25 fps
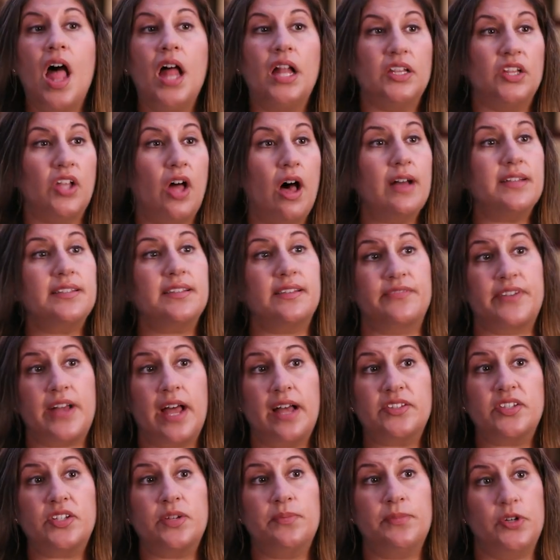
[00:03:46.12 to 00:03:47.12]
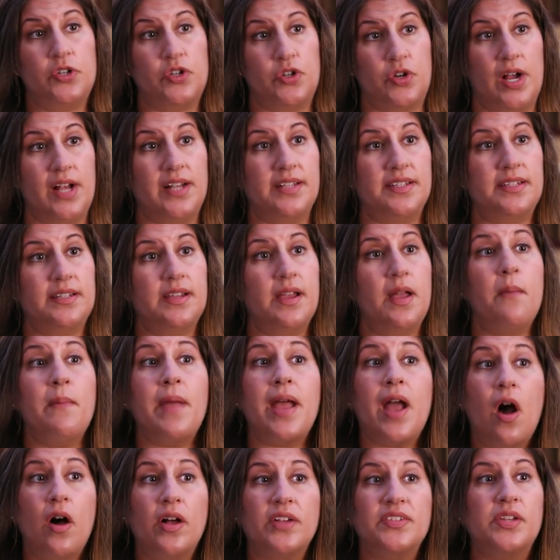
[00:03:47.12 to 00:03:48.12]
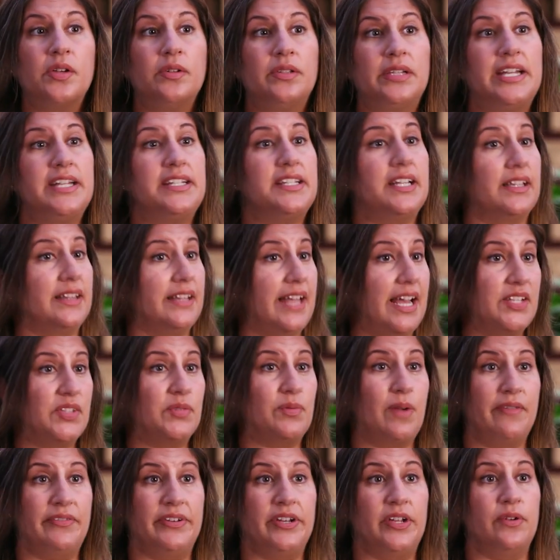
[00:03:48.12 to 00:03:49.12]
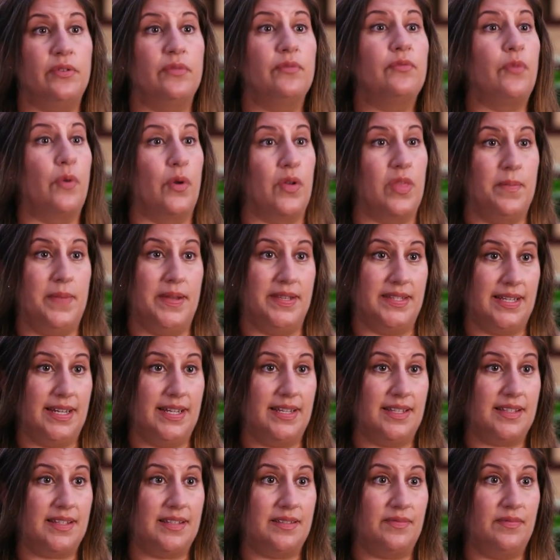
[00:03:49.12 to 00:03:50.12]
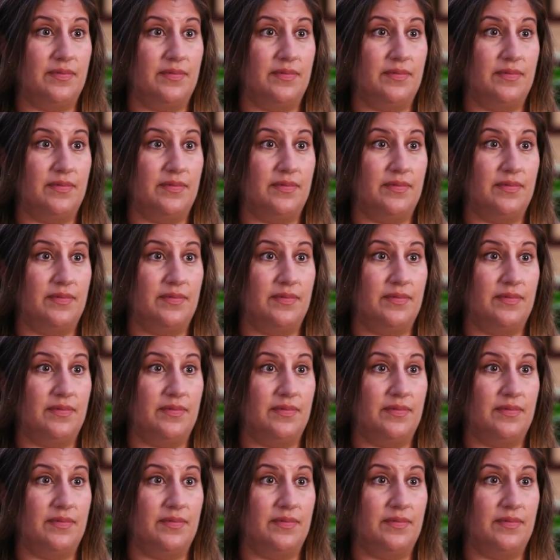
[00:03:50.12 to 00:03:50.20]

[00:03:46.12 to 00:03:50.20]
Loss of customer trust may also lead to less revenue for the business.